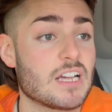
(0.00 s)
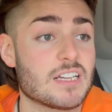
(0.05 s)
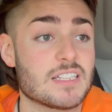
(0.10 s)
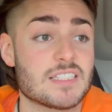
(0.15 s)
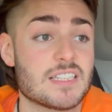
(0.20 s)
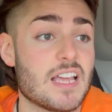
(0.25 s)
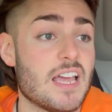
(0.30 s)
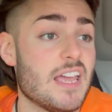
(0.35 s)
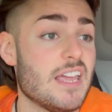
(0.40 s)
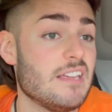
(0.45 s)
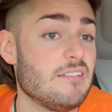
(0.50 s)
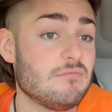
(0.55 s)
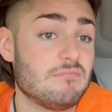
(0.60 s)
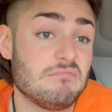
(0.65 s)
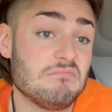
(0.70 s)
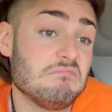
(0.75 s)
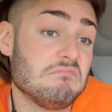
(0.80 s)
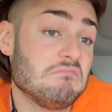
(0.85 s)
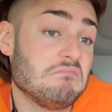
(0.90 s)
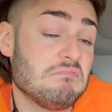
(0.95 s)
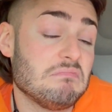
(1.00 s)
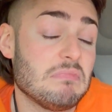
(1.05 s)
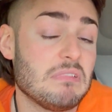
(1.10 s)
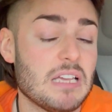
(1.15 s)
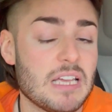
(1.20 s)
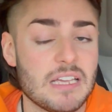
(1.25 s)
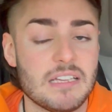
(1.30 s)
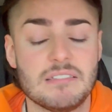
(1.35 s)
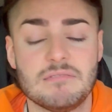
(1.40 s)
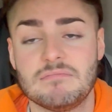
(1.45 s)
I say,
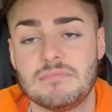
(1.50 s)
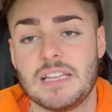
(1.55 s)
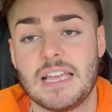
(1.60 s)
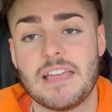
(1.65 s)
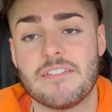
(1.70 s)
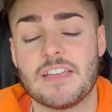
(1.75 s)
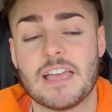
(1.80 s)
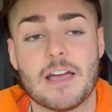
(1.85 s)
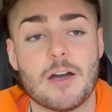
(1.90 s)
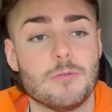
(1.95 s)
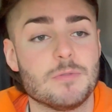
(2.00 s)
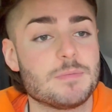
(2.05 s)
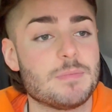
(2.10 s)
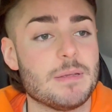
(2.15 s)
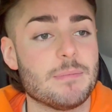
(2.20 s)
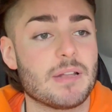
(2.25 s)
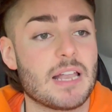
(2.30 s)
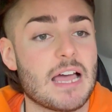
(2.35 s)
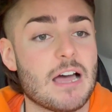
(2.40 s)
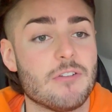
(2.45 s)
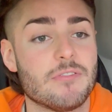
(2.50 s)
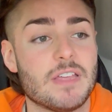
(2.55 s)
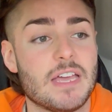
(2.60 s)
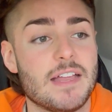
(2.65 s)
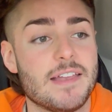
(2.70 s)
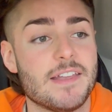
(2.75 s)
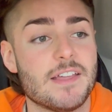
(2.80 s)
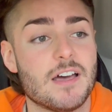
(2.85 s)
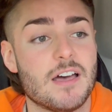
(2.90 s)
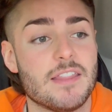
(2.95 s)
if it helps people out,
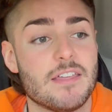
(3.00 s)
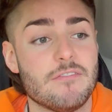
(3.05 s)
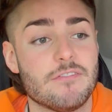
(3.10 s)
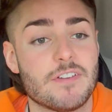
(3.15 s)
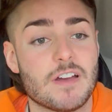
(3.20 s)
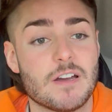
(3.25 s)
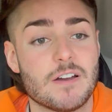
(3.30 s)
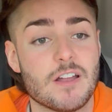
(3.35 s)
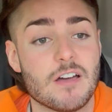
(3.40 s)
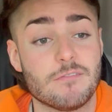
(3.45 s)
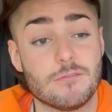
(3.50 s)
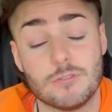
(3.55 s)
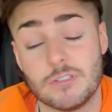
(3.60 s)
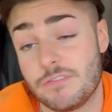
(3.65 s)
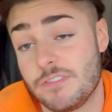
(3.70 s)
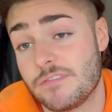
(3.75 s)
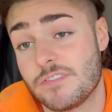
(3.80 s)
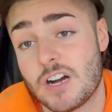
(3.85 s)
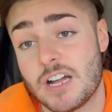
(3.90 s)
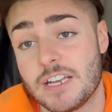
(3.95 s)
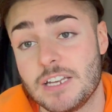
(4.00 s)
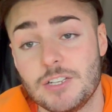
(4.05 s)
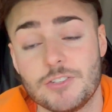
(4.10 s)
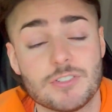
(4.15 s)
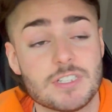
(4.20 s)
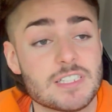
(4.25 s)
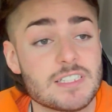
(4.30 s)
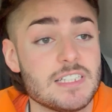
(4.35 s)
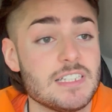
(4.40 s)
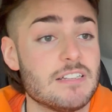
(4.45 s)
then fair enough. Or if you find it
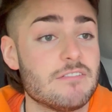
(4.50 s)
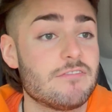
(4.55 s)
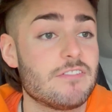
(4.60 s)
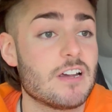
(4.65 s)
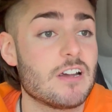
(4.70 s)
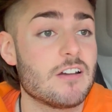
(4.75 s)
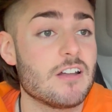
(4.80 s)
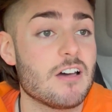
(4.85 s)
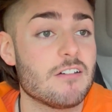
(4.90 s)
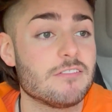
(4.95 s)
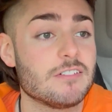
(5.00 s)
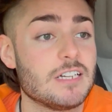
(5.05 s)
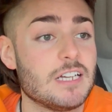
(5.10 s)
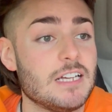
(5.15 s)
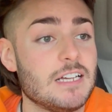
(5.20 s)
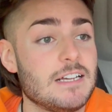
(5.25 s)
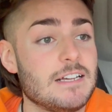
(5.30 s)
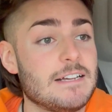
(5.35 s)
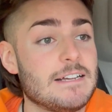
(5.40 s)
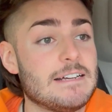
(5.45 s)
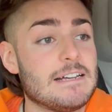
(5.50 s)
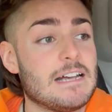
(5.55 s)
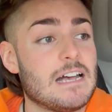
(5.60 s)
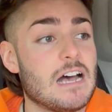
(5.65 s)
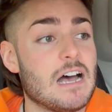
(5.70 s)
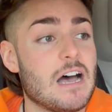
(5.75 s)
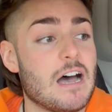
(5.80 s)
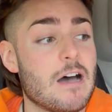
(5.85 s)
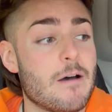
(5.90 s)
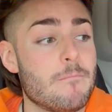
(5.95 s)
interesting, then fair enough.
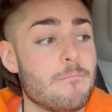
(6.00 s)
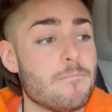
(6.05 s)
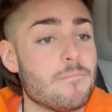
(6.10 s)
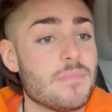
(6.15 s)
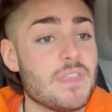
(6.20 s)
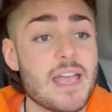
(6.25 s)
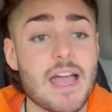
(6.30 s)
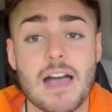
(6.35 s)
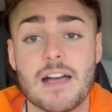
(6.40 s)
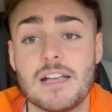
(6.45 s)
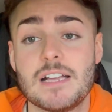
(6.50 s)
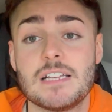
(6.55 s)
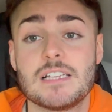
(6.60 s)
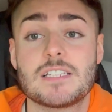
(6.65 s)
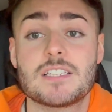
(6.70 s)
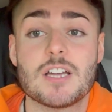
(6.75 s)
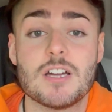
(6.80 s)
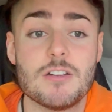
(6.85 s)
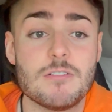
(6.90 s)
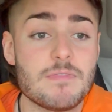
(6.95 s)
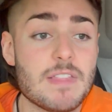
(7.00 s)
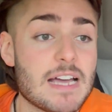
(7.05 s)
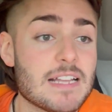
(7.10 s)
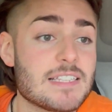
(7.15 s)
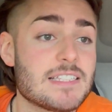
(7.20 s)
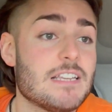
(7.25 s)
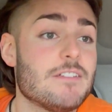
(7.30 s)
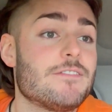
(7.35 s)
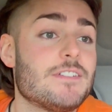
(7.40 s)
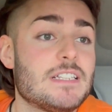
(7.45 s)
Yeah, so
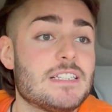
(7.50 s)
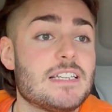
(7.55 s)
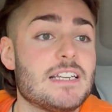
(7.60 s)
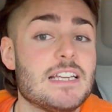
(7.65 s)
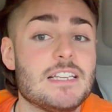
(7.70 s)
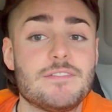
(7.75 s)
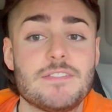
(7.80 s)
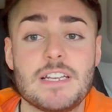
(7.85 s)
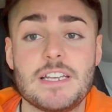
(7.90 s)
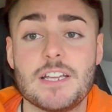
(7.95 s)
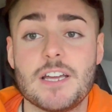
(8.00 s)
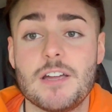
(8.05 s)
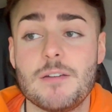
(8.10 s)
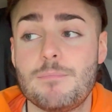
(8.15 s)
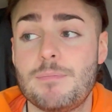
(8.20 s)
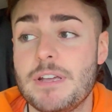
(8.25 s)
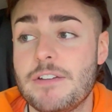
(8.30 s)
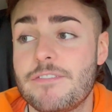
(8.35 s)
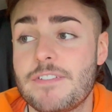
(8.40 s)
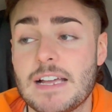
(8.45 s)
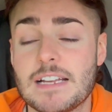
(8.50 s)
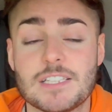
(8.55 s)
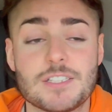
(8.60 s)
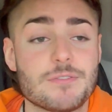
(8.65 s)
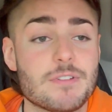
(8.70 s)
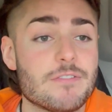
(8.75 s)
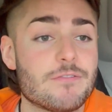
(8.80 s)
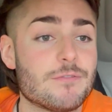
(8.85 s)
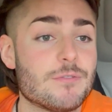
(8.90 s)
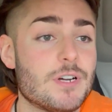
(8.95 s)
that's it for today's video. Big thanks
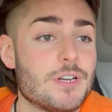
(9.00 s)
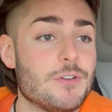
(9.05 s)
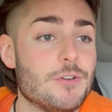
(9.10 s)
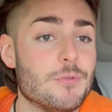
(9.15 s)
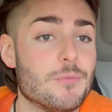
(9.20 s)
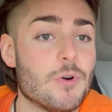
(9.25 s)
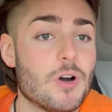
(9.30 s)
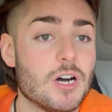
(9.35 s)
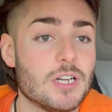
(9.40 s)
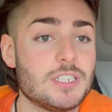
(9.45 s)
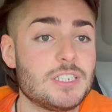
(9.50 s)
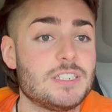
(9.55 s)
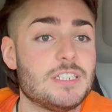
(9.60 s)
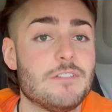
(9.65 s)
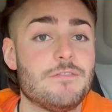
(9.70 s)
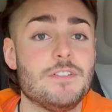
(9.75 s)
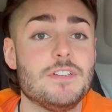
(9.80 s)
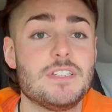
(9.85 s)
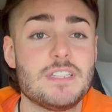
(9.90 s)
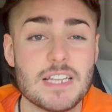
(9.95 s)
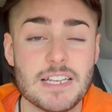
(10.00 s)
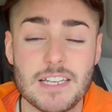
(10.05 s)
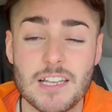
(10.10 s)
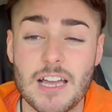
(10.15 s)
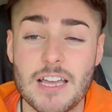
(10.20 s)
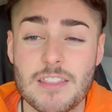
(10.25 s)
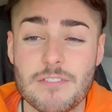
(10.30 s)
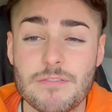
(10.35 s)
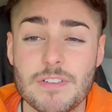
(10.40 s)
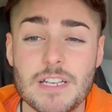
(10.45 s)
to everyone who watched. If you did
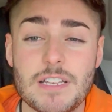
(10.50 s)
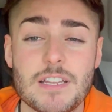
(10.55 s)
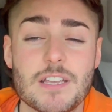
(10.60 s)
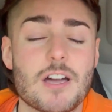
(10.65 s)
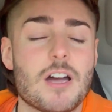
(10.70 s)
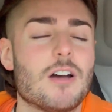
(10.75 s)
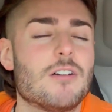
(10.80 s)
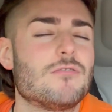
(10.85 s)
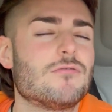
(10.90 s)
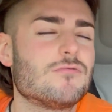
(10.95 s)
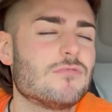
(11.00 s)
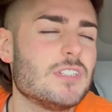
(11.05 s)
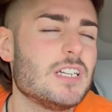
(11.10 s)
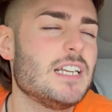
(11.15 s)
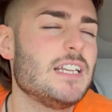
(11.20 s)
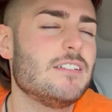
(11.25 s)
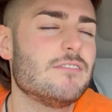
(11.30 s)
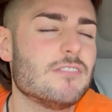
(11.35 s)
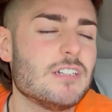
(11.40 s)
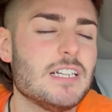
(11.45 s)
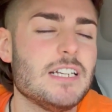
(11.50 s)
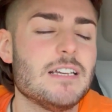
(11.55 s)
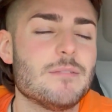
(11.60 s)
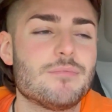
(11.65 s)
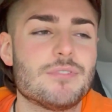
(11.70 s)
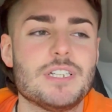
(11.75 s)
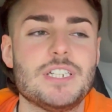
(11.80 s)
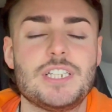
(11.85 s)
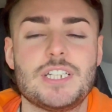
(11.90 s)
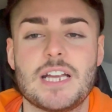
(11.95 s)
like the video, I'd really
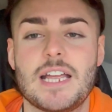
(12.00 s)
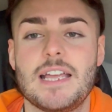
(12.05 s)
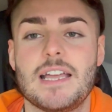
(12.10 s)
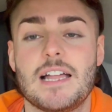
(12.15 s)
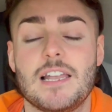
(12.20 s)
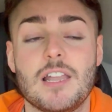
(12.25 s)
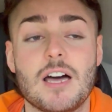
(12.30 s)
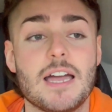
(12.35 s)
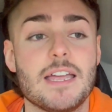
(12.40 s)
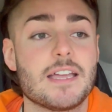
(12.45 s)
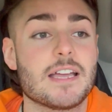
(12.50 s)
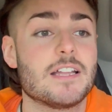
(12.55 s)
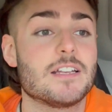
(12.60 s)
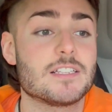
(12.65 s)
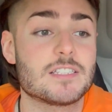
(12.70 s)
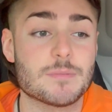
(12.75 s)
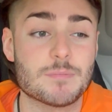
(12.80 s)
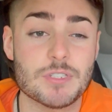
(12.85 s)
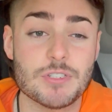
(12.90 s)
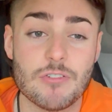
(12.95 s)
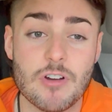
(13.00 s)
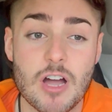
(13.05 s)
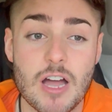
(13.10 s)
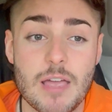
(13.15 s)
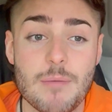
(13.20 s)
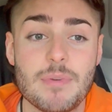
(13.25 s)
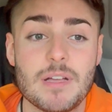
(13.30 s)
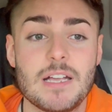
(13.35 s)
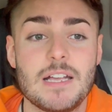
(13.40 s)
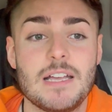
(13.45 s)
appreciate a like and a
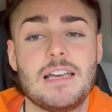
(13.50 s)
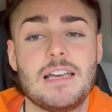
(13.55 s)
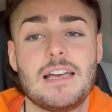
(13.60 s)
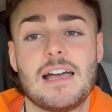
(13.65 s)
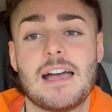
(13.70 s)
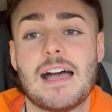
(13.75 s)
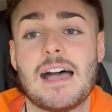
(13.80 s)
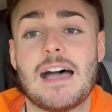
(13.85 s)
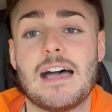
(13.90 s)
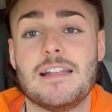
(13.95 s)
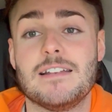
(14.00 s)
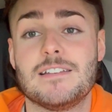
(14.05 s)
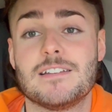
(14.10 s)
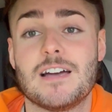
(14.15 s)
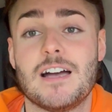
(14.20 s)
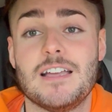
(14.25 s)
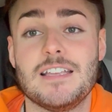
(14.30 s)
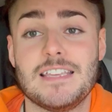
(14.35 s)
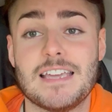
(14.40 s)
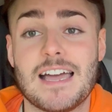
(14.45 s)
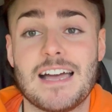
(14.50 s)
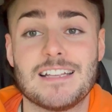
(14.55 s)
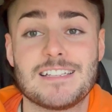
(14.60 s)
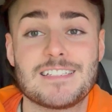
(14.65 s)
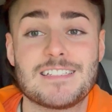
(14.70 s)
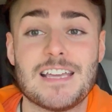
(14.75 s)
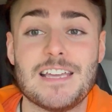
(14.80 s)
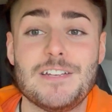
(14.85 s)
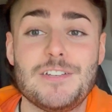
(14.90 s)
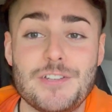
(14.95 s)
subscribe. And yeah,
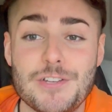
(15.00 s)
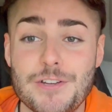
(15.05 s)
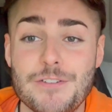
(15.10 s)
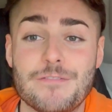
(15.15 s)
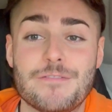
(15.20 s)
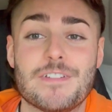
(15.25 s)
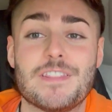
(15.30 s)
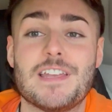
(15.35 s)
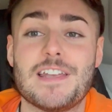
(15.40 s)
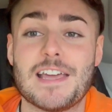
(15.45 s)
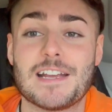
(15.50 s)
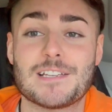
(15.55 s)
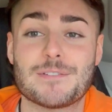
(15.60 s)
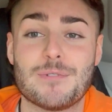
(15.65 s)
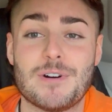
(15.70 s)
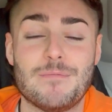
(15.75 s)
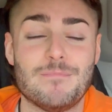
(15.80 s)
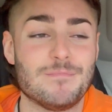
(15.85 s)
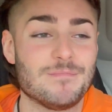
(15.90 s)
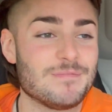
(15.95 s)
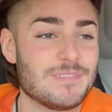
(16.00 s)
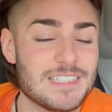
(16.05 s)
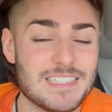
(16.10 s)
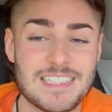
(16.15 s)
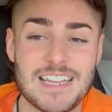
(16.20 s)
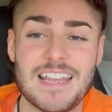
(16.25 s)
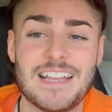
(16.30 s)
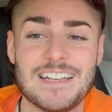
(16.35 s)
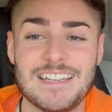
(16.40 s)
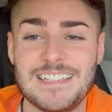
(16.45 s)
stay tuned for the next one.
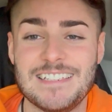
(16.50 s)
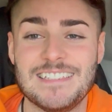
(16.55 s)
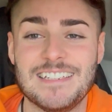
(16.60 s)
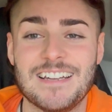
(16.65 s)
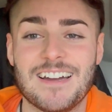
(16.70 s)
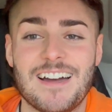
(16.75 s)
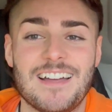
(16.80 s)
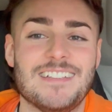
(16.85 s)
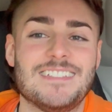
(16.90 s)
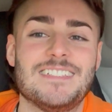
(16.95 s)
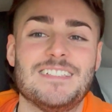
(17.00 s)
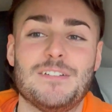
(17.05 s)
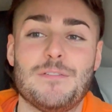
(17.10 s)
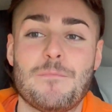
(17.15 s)
Take it easy, guys.